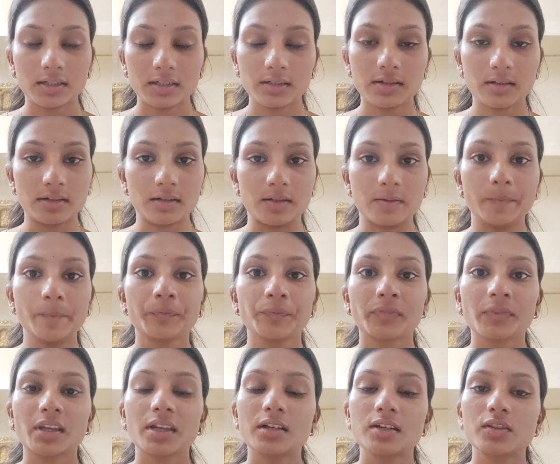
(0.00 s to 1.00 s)
drug.
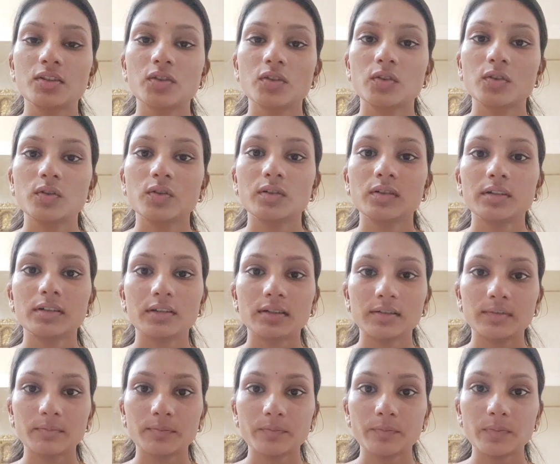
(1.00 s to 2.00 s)
So
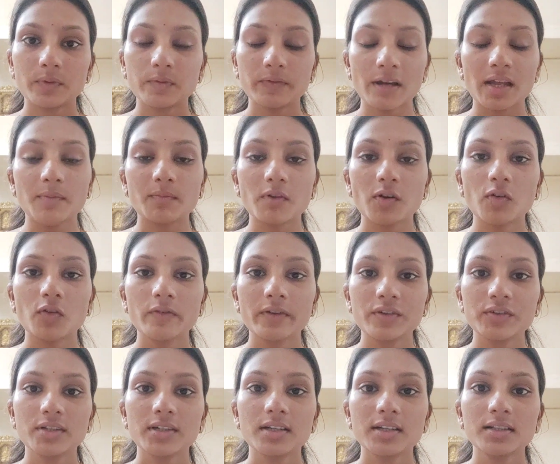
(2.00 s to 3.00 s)

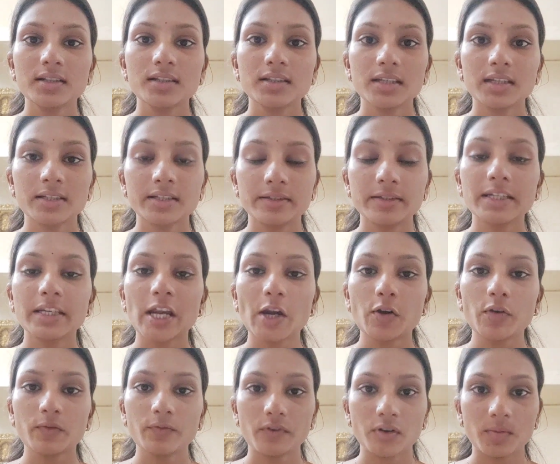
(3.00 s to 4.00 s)
pharmacovigilance is
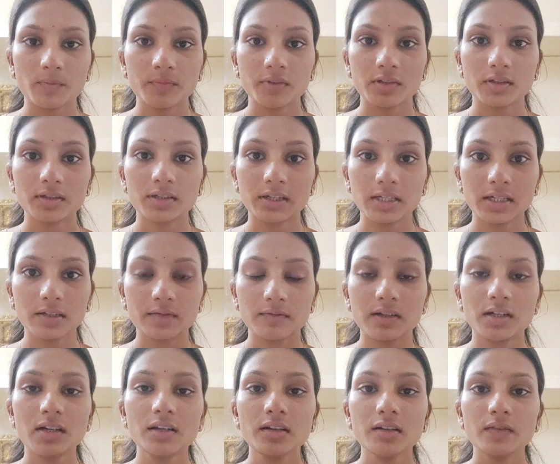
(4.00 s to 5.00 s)
derived from the Greek
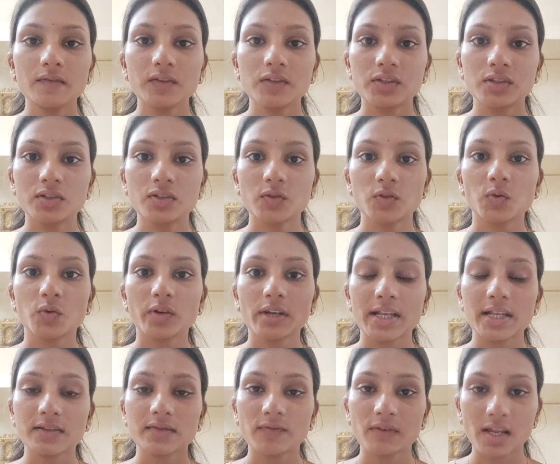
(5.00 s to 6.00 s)
word which is known
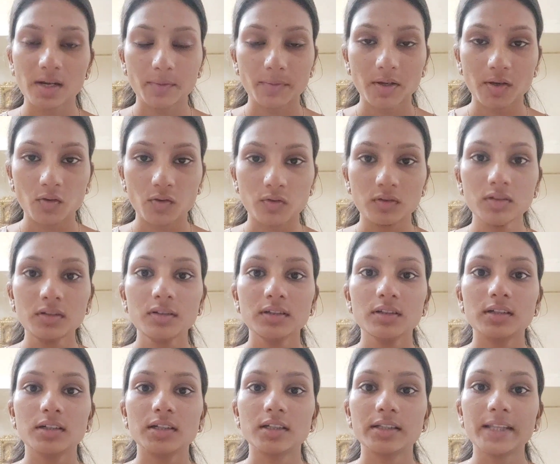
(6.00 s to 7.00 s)
as pharmakon,
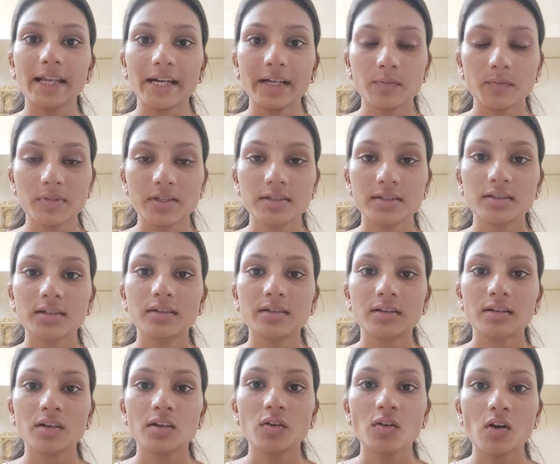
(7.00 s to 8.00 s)
that means the
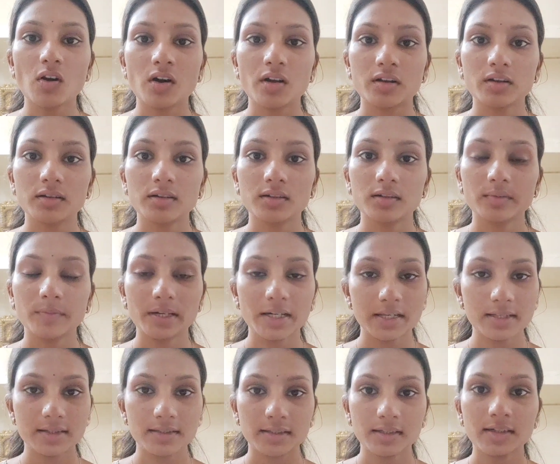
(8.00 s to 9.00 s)
drug or
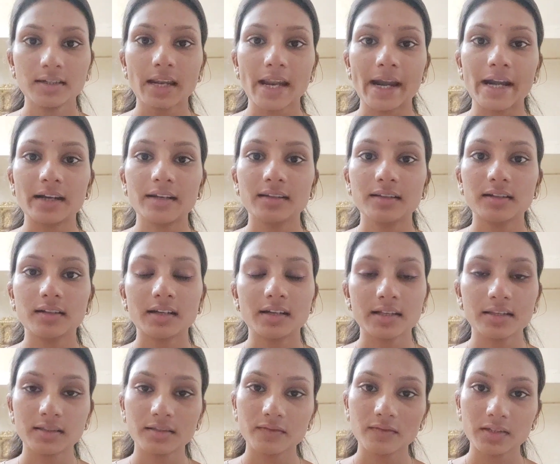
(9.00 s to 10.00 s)
medicine, and the
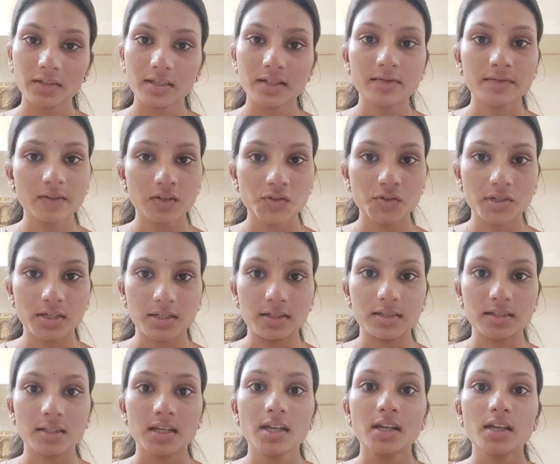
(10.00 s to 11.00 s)
another one is
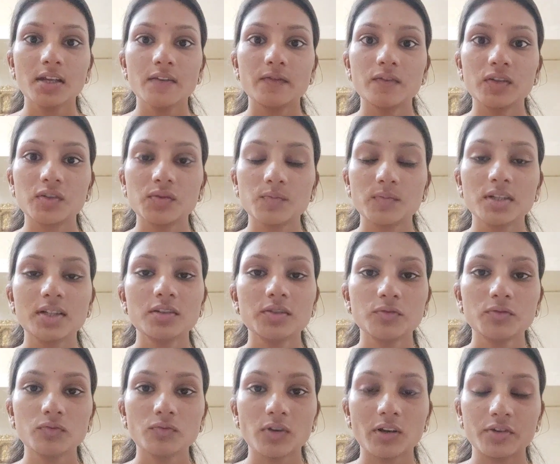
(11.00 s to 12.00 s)
vigilance, which means
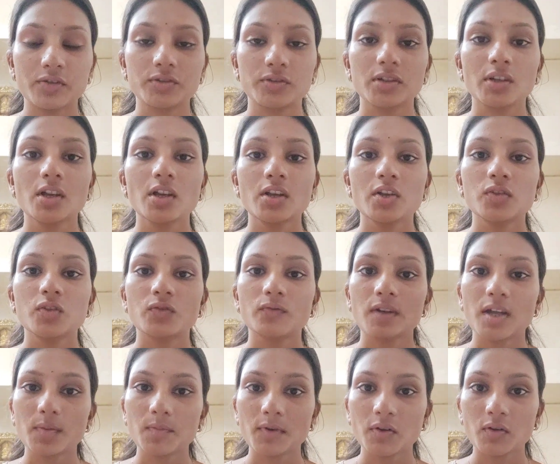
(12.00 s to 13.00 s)
to watch. So
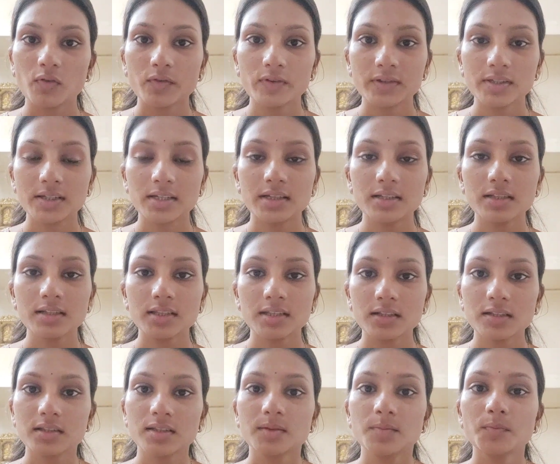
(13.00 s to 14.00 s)
pharmacovigilance
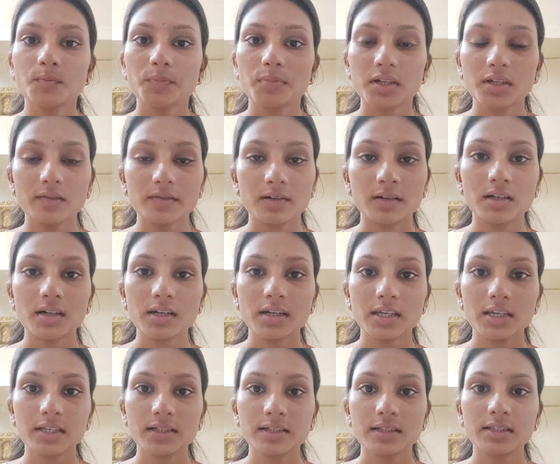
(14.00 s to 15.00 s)
in simple word
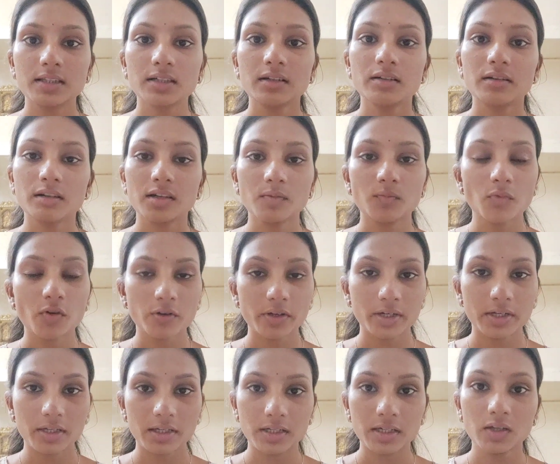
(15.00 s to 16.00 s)
is the drug
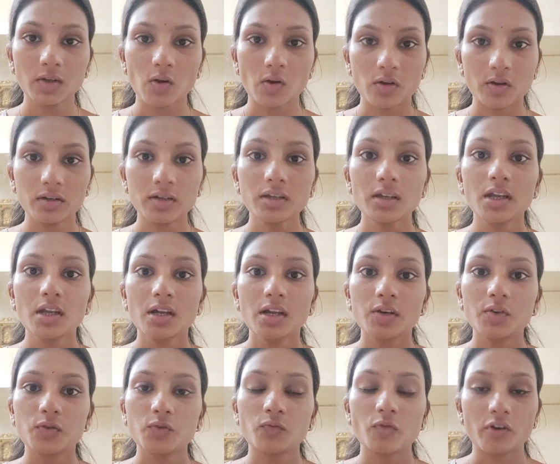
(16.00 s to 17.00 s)
monitoring or
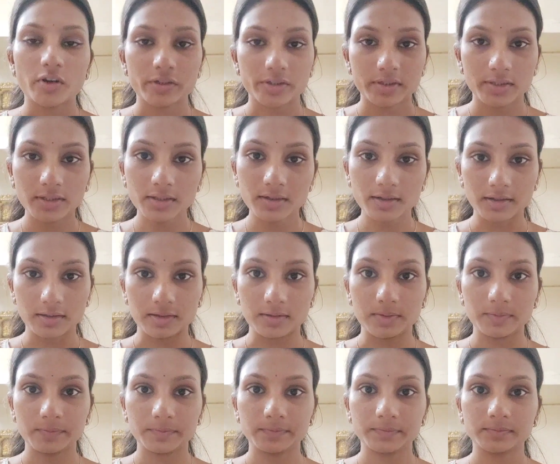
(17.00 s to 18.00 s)
to watch the drug.
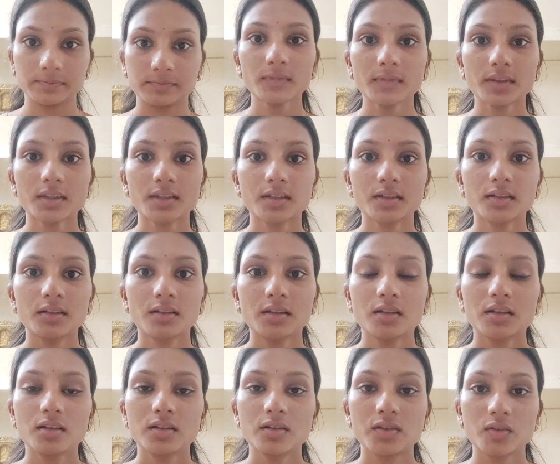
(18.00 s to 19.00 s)

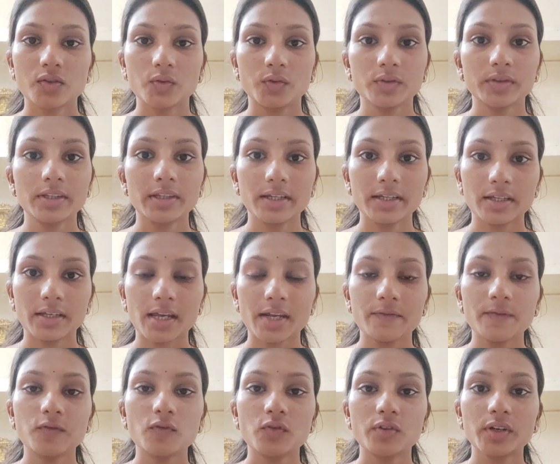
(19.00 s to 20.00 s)
So there
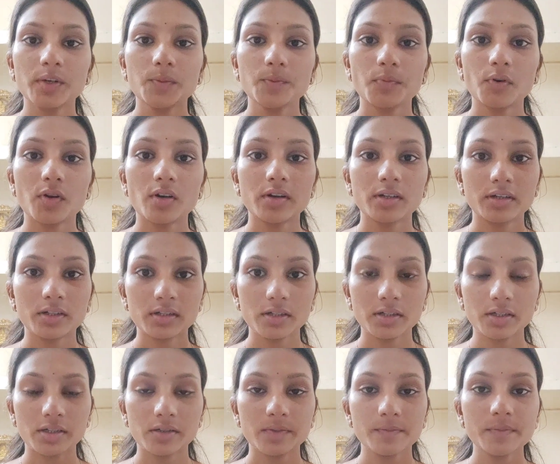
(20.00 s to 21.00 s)
are four
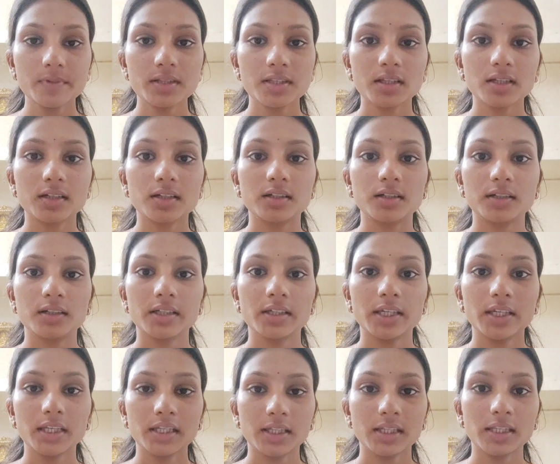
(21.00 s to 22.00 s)
important terms
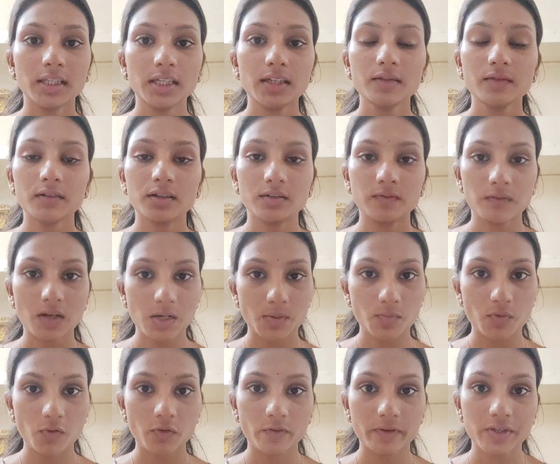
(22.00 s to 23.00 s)
in the
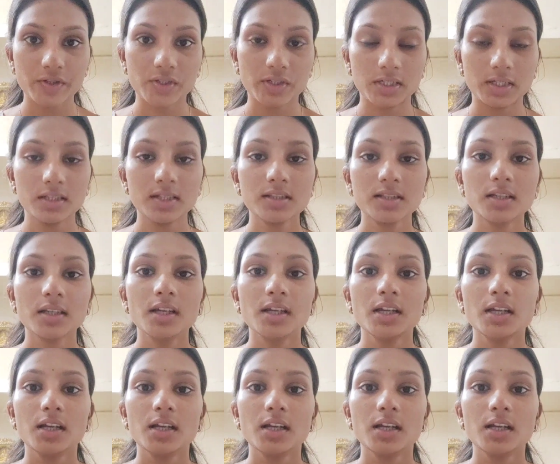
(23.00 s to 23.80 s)
pharmacovigilance,